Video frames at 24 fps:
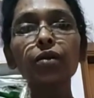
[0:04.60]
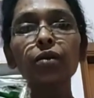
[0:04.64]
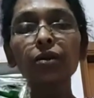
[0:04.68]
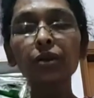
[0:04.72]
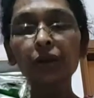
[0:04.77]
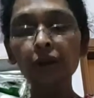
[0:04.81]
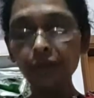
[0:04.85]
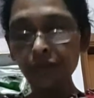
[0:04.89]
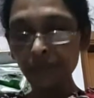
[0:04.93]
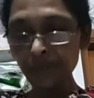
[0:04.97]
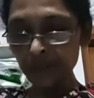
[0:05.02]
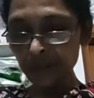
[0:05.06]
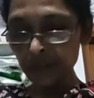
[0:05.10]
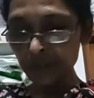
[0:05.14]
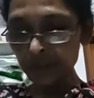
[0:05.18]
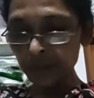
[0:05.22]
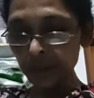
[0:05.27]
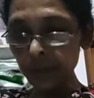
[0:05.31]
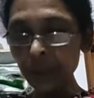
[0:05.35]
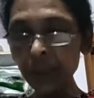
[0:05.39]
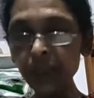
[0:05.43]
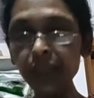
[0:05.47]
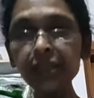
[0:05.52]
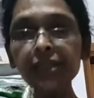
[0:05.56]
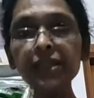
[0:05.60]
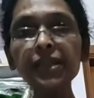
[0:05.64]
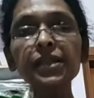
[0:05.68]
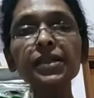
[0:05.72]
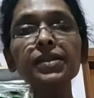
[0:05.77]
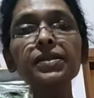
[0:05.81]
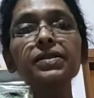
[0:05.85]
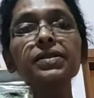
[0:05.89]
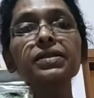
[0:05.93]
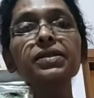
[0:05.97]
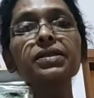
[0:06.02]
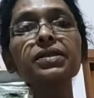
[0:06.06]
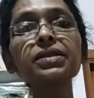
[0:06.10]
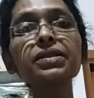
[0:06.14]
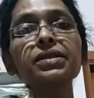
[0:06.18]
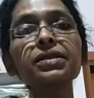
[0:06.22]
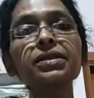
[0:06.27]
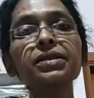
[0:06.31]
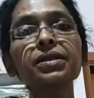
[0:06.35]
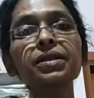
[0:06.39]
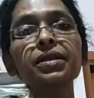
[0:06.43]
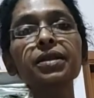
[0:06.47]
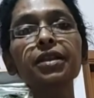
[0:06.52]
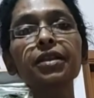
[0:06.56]
Good afternoon. This
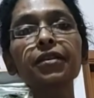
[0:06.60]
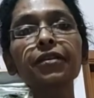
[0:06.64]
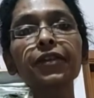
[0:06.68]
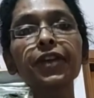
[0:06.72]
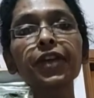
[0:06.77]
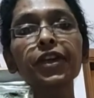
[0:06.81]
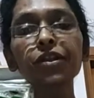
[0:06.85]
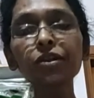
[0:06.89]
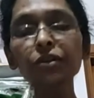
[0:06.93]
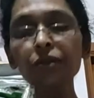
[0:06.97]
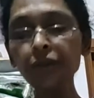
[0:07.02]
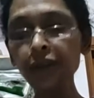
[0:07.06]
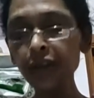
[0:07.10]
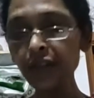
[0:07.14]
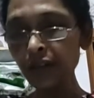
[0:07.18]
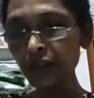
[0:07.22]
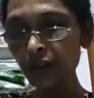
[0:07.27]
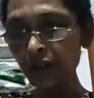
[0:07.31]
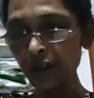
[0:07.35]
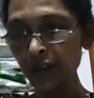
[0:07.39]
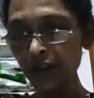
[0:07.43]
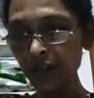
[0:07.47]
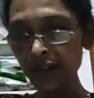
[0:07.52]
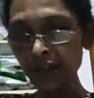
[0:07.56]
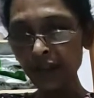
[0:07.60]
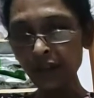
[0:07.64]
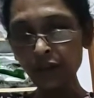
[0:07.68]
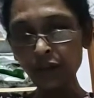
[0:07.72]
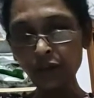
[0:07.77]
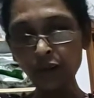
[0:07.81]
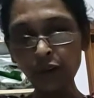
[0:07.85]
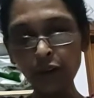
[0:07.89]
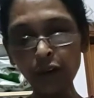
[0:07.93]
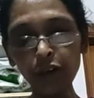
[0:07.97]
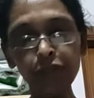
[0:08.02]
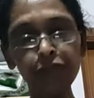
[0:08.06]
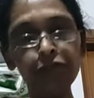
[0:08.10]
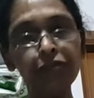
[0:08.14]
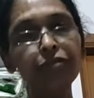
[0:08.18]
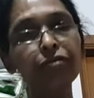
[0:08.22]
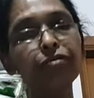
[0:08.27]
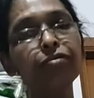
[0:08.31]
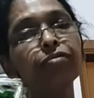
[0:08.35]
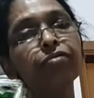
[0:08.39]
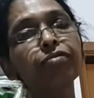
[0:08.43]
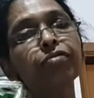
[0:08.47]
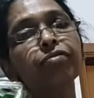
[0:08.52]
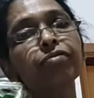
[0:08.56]
is the video recording of
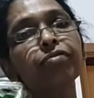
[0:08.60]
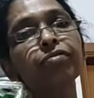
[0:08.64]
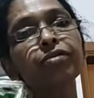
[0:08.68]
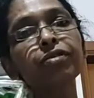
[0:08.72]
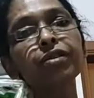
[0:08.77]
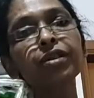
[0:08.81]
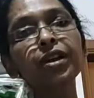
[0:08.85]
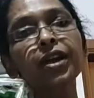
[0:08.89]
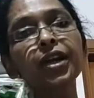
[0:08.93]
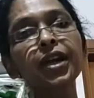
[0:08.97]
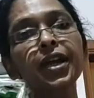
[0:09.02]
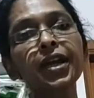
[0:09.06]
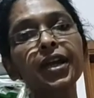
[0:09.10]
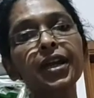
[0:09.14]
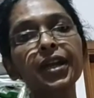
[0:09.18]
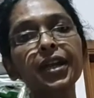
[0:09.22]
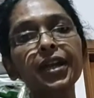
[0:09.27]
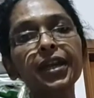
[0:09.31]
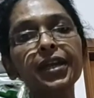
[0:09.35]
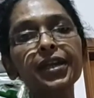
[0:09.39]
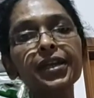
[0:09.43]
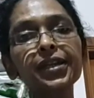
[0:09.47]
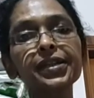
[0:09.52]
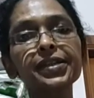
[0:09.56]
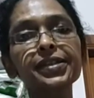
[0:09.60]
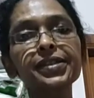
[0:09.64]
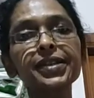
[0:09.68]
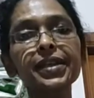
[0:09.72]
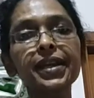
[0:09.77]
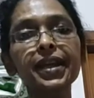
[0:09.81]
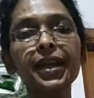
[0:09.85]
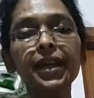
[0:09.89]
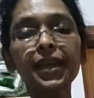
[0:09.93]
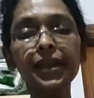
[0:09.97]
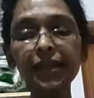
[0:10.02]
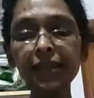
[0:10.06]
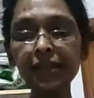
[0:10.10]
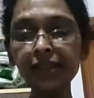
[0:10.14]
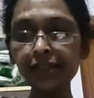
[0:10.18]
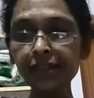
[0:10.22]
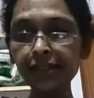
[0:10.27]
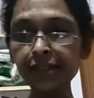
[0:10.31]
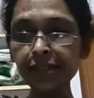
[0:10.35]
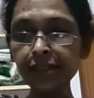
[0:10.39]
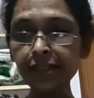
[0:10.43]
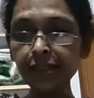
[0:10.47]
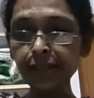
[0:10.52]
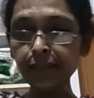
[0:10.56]
degree second year
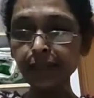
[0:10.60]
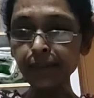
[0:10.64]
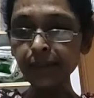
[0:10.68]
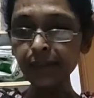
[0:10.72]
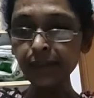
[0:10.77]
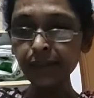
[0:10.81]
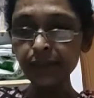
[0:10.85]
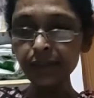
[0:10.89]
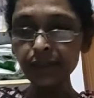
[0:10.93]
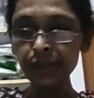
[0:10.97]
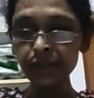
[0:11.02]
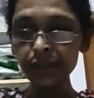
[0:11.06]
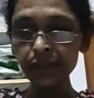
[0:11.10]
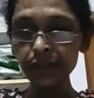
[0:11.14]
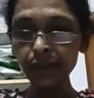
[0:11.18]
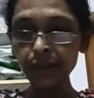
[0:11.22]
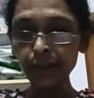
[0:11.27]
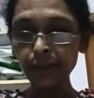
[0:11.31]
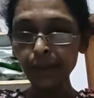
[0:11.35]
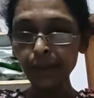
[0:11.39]
syllabus,